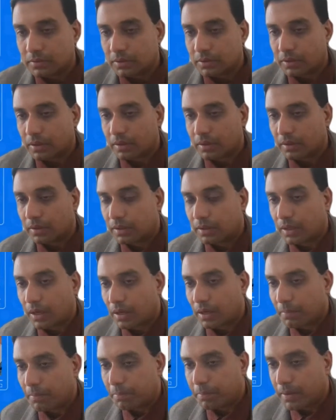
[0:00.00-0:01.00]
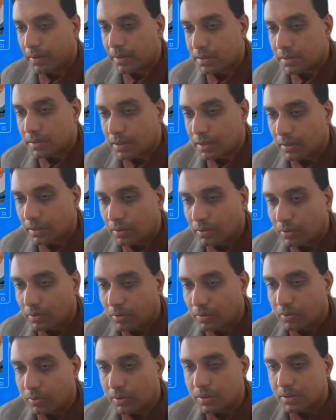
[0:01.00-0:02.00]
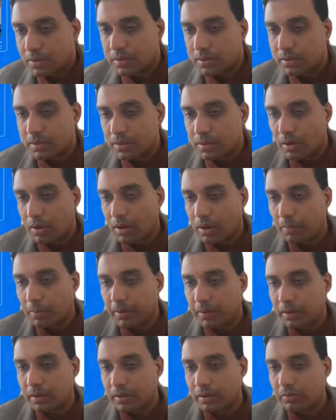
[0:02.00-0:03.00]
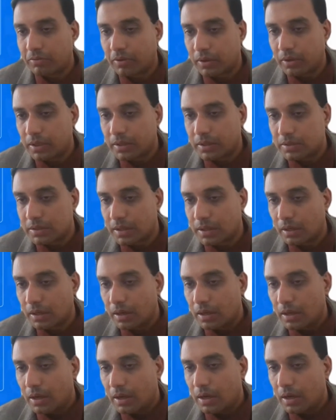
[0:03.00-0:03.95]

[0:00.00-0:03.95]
Yeah. Can a person who is operated for ACL